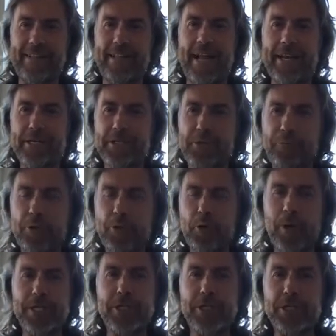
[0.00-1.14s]
hey, there's a few
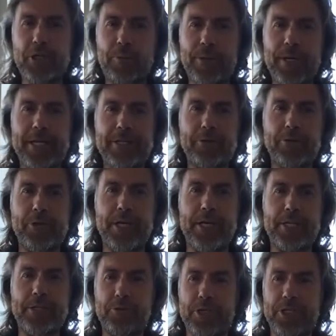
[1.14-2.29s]
questions coming into
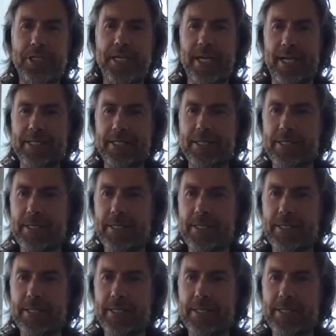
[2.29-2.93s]
the chat.